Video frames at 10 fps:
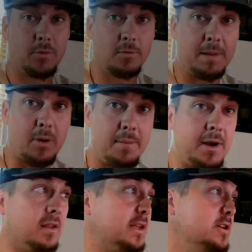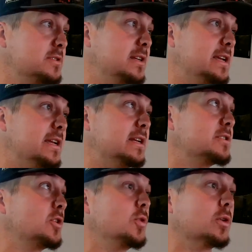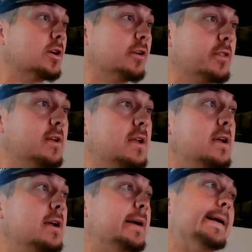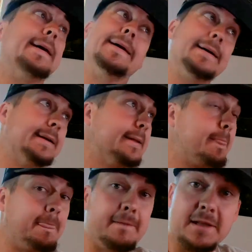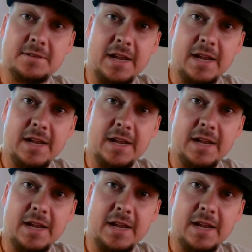that we're going to be primarily using is Google Earth. It's